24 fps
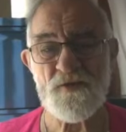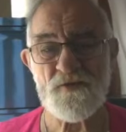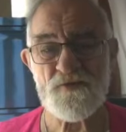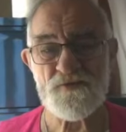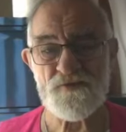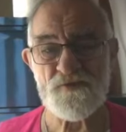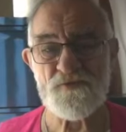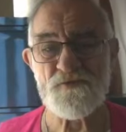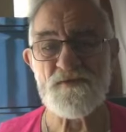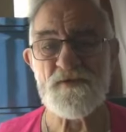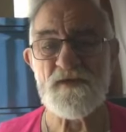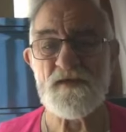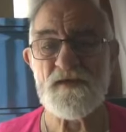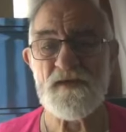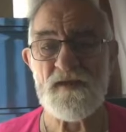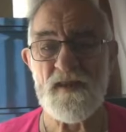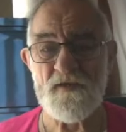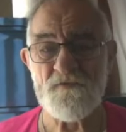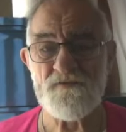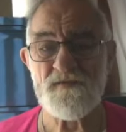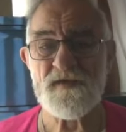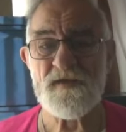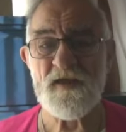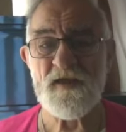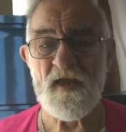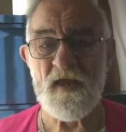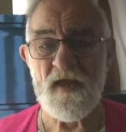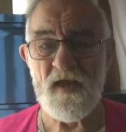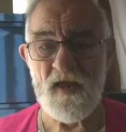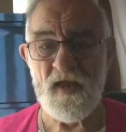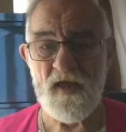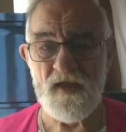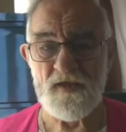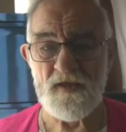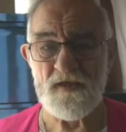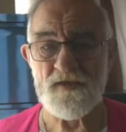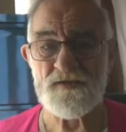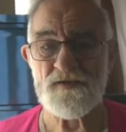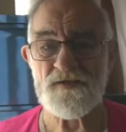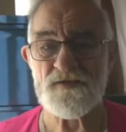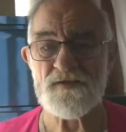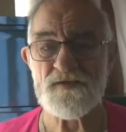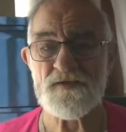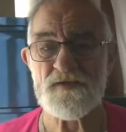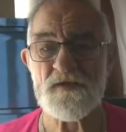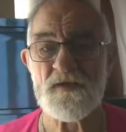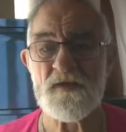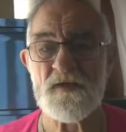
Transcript: through loving hearts,